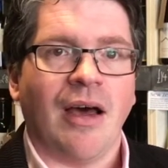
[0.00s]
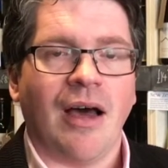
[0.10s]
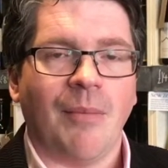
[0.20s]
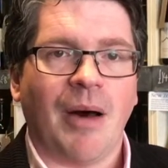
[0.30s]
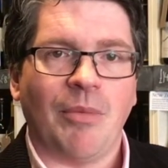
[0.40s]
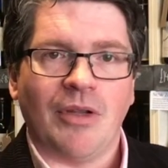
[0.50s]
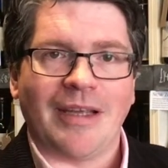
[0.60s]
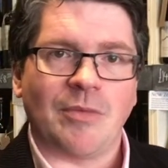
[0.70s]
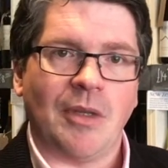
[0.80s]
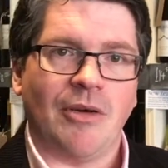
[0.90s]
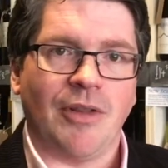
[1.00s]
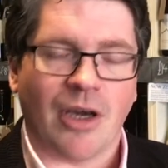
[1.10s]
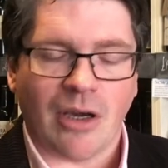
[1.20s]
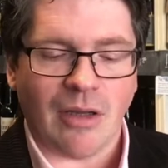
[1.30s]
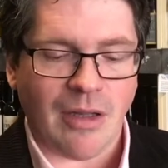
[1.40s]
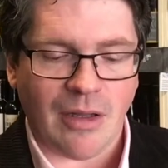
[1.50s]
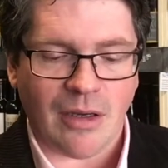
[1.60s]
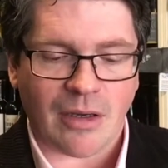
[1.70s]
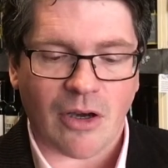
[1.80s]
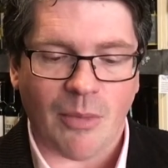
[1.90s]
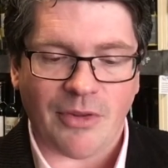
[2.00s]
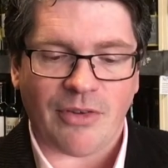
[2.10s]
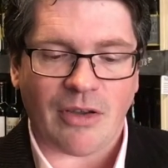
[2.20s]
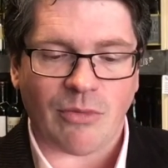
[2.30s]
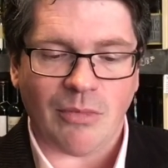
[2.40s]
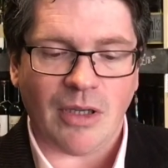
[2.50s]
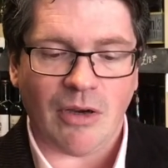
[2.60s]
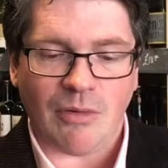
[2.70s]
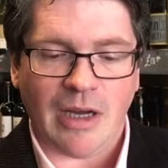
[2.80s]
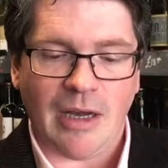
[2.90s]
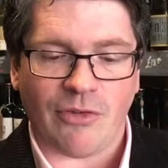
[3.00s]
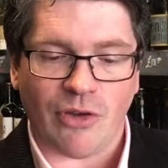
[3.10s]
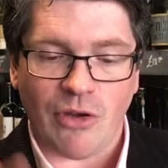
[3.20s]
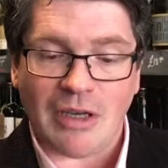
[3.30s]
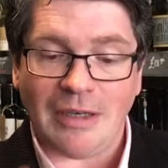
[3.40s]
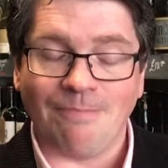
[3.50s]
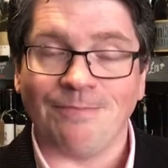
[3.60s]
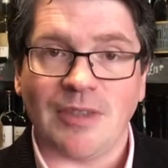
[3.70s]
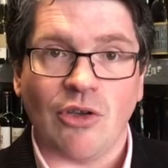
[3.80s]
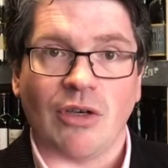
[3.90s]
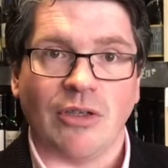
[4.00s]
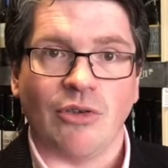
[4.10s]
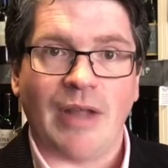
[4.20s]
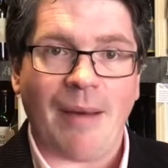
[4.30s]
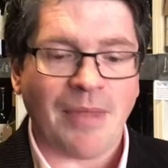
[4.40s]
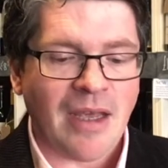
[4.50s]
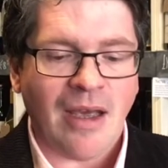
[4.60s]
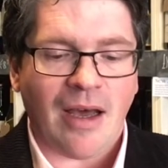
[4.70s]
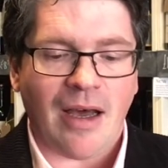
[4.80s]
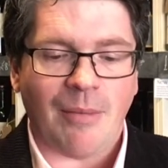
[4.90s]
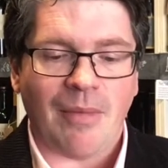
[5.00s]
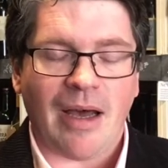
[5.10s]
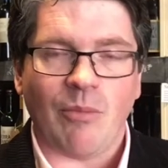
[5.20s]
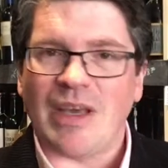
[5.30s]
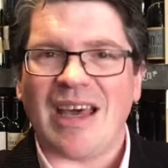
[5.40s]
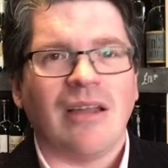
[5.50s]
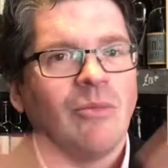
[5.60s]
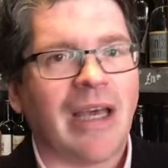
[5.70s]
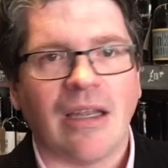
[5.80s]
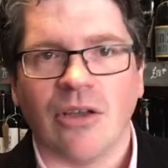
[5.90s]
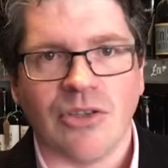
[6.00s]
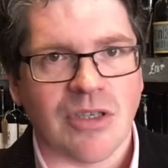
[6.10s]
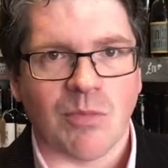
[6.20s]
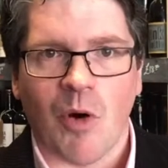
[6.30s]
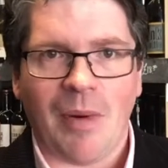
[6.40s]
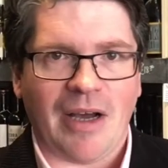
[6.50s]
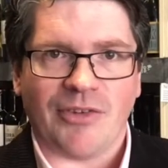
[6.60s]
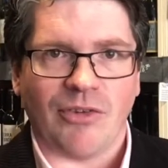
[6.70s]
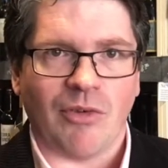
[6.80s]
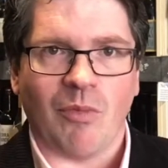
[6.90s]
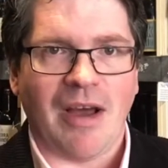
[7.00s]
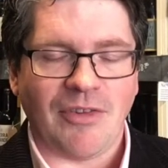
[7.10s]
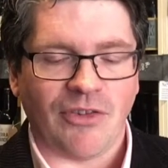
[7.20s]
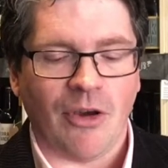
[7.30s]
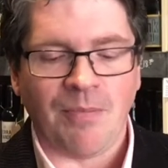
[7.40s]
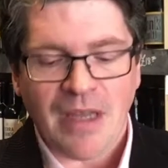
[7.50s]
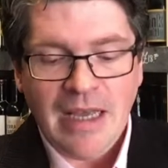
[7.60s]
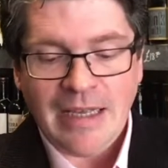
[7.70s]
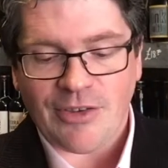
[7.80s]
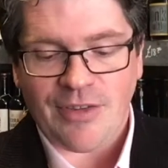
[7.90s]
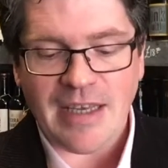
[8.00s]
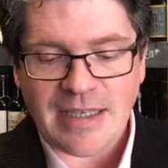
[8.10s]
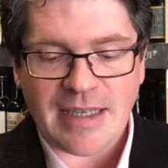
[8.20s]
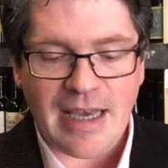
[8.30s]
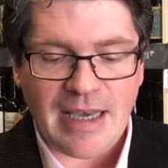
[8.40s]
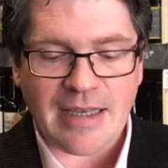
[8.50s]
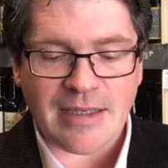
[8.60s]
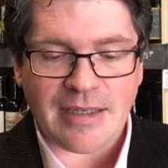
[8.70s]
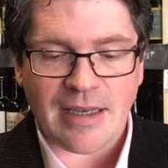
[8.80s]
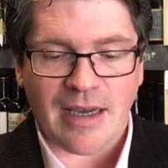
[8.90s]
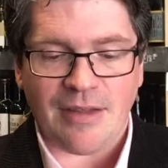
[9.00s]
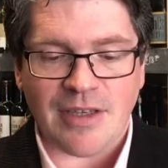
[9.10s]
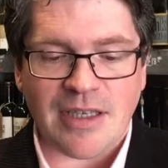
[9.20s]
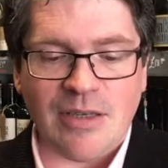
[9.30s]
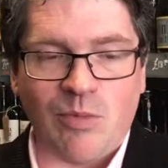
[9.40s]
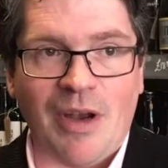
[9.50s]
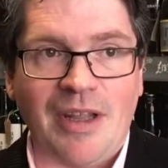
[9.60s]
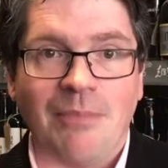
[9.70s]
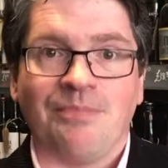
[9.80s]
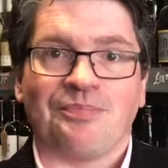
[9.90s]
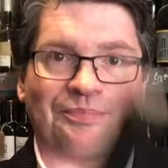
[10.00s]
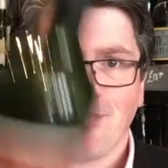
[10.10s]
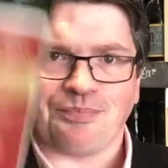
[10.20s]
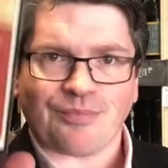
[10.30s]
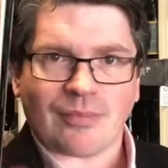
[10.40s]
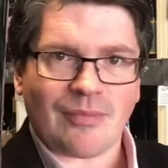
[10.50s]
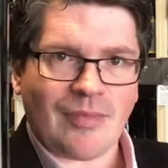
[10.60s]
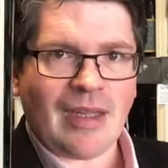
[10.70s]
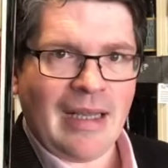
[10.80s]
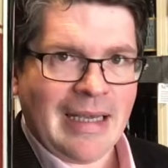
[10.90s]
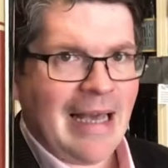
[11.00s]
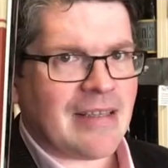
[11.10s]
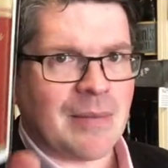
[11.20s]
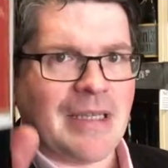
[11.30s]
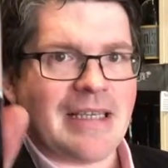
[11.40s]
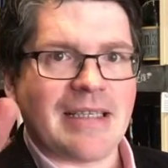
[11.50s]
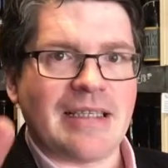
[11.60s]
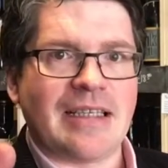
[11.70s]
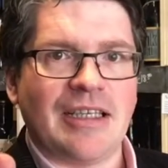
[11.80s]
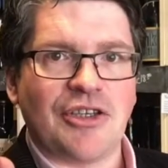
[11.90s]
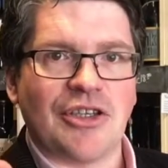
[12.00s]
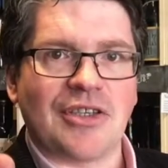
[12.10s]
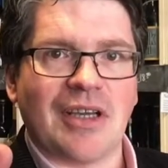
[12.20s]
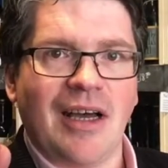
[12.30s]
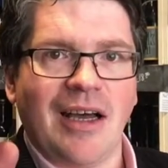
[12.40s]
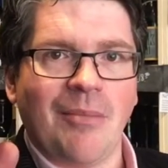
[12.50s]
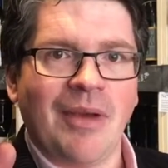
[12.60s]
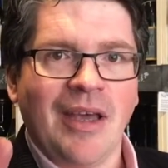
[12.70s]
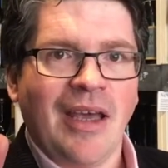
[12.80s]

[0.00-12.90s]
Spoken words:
I'll put links below in the comment section below, so you can do that. And we get loads of small parcels of wine. So this is one of them. Get some of this, it's delicious. I'm